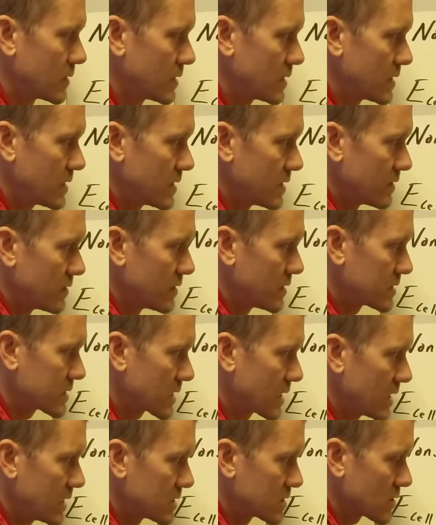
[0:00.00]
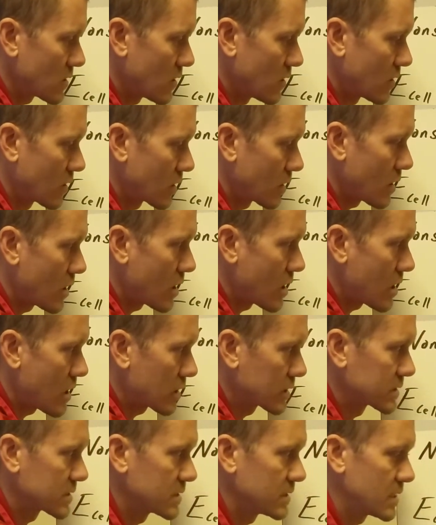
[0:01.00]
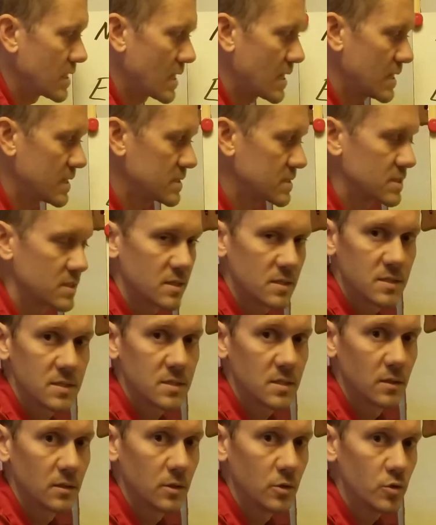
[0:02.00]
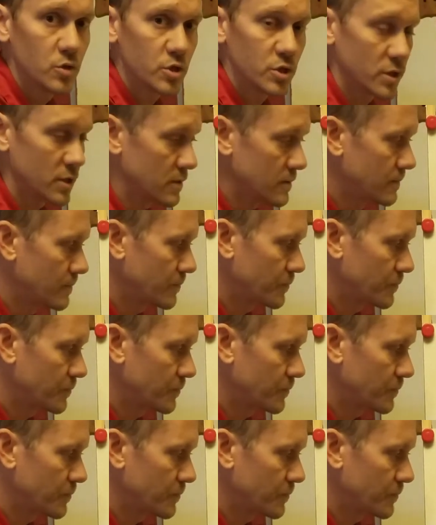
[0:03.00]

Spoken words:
In this case, our oxidized solution